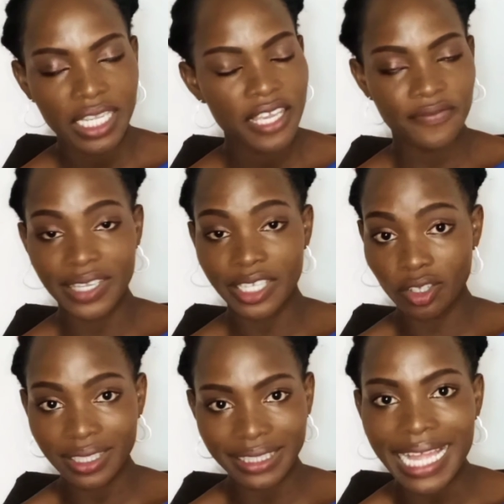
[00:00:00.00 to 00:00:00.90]
If you're
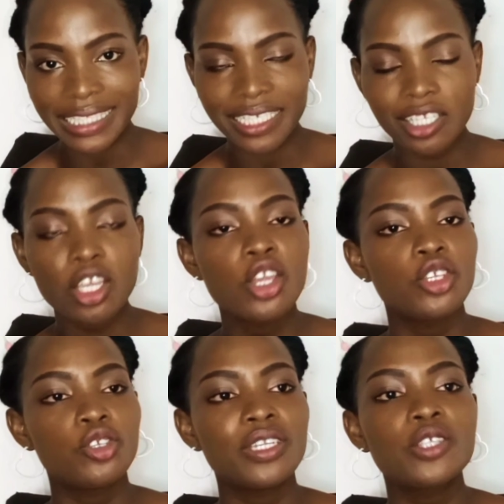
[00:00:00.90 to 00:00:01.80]
just starting,
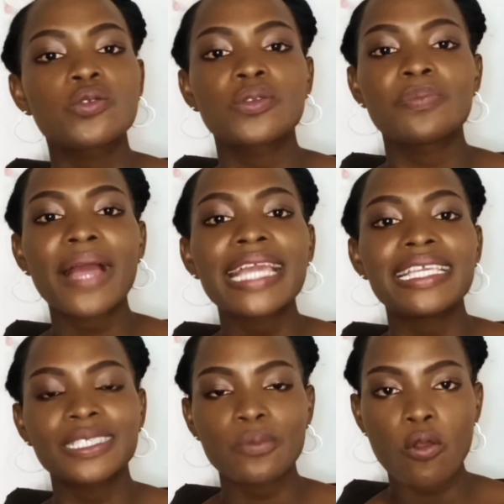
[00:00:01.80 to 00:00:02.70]
you need to buy
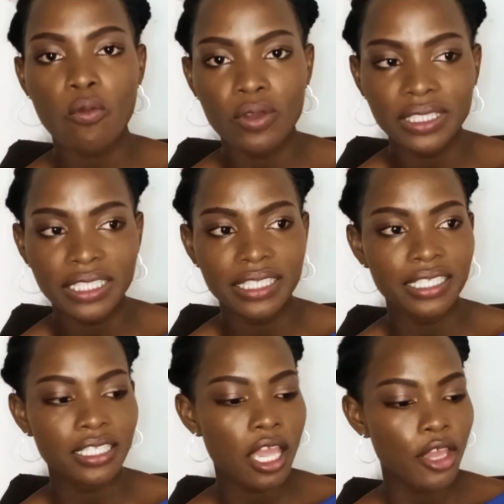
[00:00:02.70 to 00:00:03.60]
in small
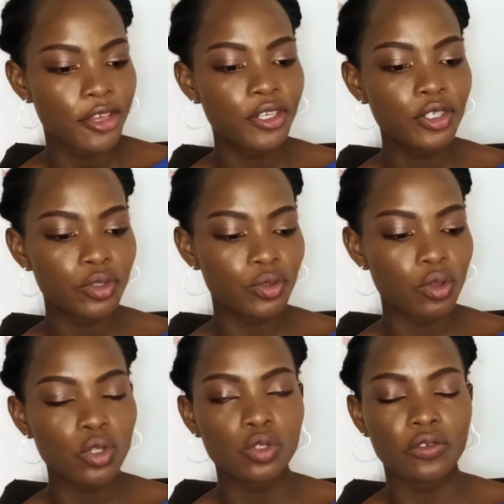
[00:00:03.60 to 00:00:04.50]
quantities. You need to
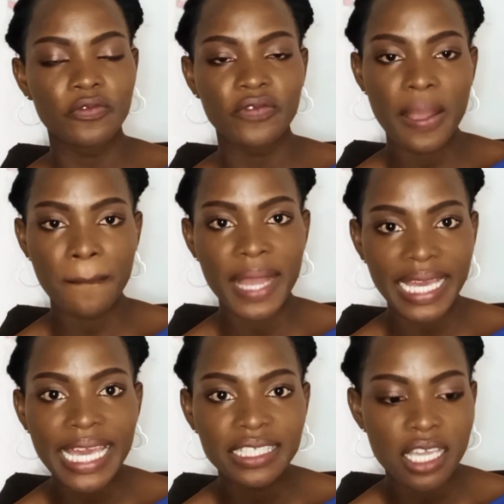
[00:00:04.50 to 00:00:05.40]
go to a farm
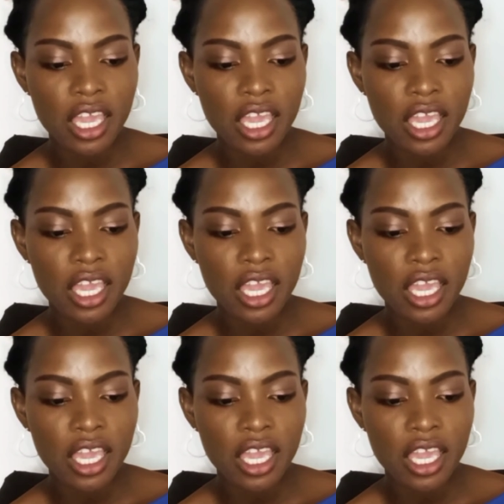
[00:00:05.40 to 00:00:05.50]
market.